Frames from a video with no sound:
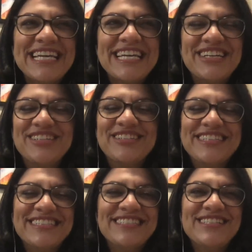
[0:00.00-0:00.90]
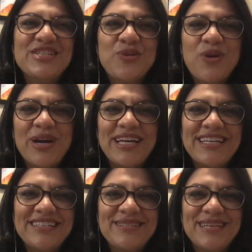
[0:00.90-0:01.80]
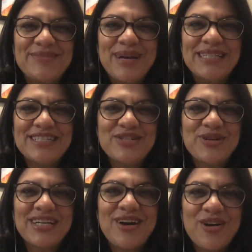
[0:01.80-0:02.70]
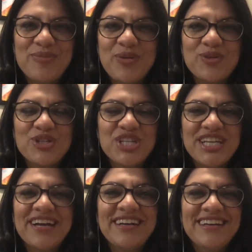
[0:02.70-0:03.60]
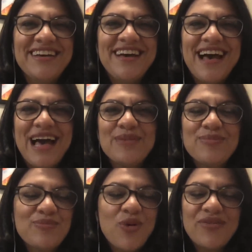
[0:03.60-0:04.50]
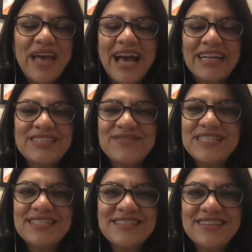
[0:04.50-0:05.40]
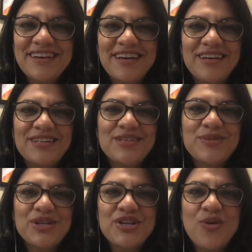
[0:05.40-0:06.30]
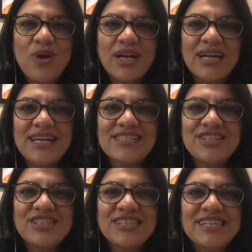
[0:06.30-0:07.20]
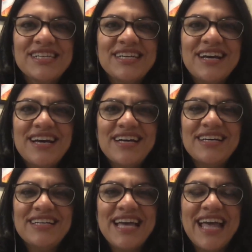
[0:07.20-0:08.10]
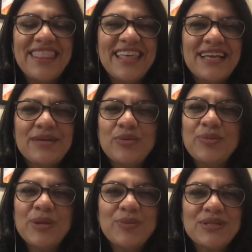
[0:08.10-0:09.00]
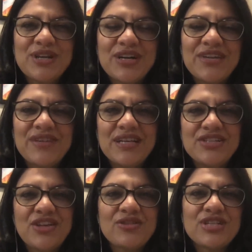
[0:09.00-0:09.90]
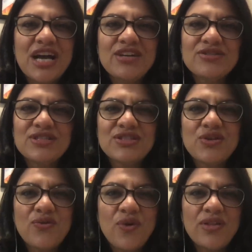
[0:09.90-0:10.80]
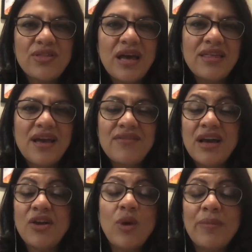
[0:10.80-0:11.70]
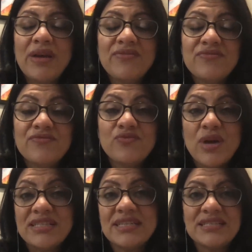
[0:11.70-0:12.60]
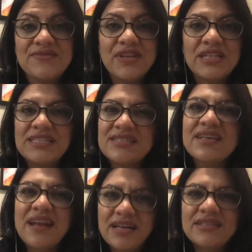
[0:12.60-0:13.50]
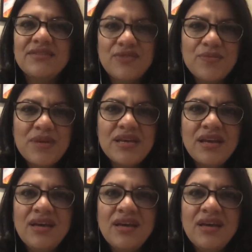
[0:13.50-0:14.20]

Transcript: here in Detroit and, and my district called me Rashida. I'm more of an activist, uh, community organizer. Uh, I think when people start giving each other titles and so forth, I, I, I don't want my residents feeling disconnected from me.